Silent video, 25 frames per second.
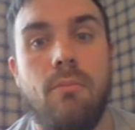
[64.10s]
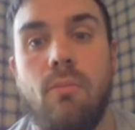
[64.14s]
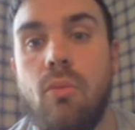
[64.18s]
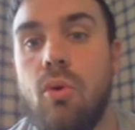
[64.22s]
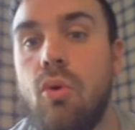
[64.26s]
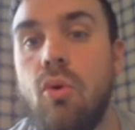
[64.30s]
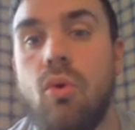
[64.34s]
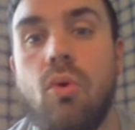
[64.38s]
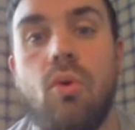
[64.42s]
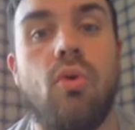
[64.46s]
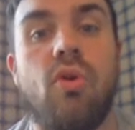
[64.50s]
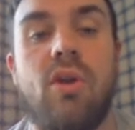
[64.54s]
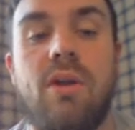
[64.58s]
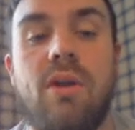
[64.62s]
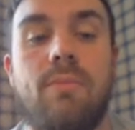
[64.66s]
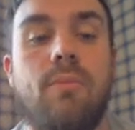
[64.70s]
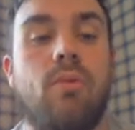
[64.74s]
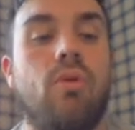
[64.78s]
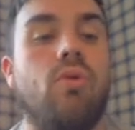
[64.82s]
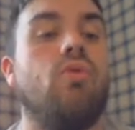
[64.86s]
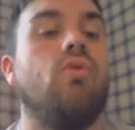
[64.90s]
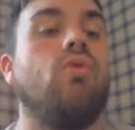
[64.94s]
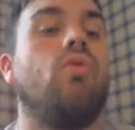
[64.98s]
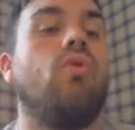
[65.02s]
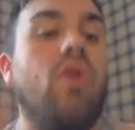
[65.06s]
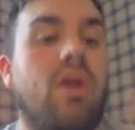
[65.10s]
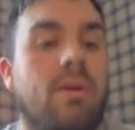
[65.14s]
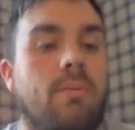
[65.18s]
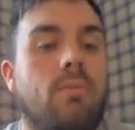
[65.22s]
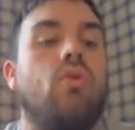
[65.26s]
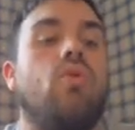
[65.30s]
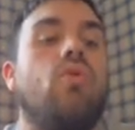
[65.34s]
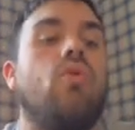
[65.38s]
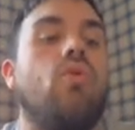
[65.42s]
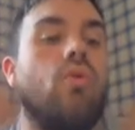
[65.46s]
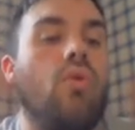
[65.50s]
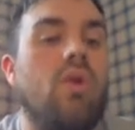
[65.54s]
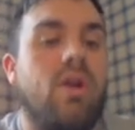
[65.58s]
more and more and
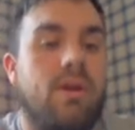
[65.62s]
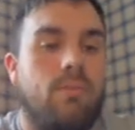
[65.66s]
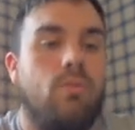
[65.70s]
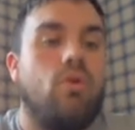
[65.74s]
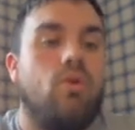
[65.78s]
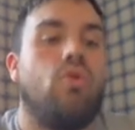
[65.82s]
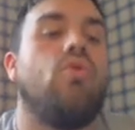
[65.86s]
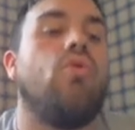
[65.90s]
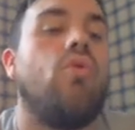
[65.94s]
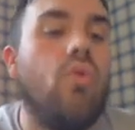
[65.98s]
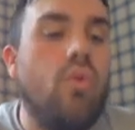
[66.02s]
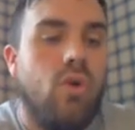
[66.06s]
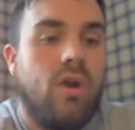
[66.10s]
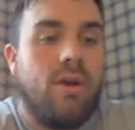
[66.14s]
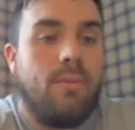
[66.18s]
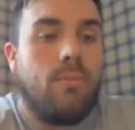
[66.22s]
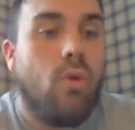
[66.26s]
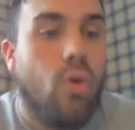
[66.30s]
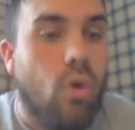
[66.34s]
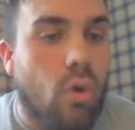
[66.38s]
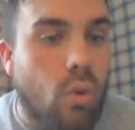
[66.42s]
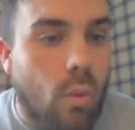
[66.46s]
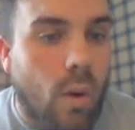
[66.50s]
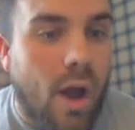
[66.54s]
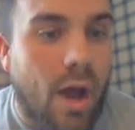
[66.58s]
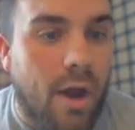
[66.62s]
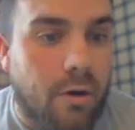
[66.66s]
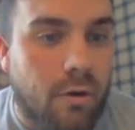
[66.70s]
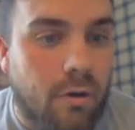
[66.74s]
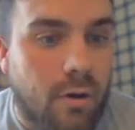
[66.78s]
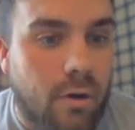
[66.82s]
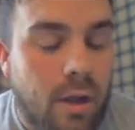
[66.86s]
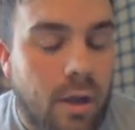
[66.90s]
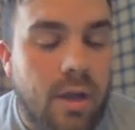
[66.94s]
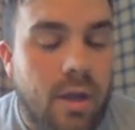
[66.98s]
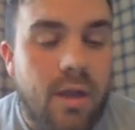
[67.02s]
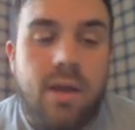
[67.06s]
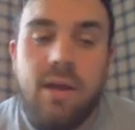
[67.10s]
more and more and more water.
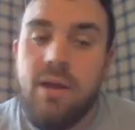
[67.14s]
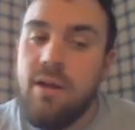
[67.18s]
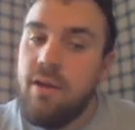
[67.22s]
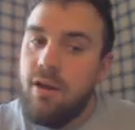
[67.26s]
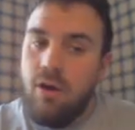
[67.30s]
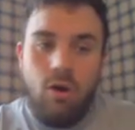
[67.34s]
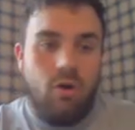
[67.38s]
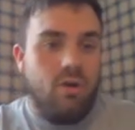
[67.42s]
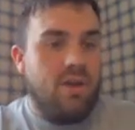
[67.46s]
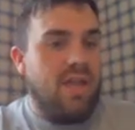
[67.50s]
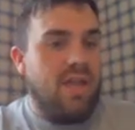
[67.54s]
Oh